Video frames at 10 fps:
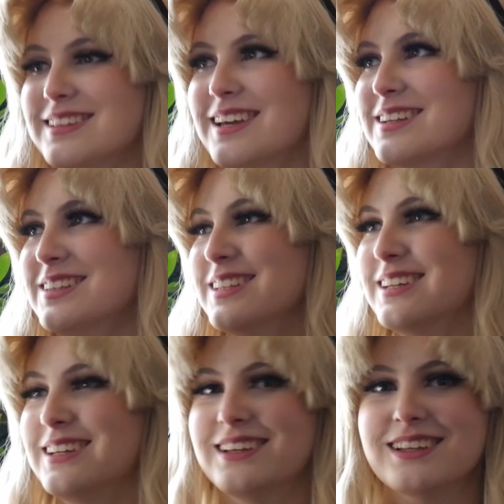Yeah.
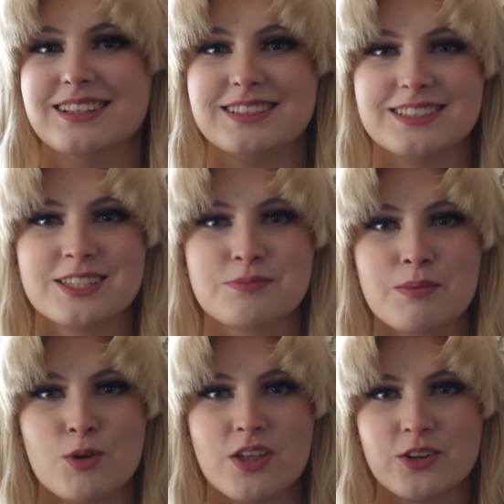This is my
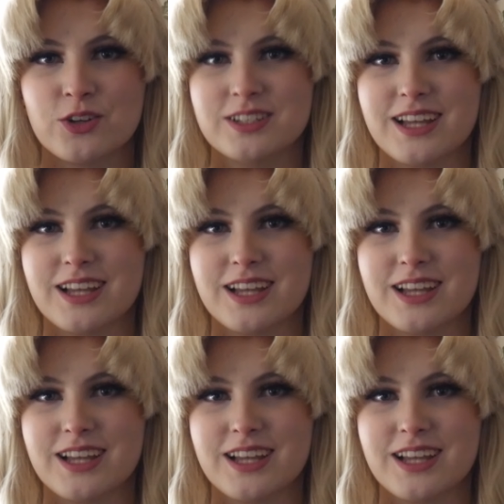brother.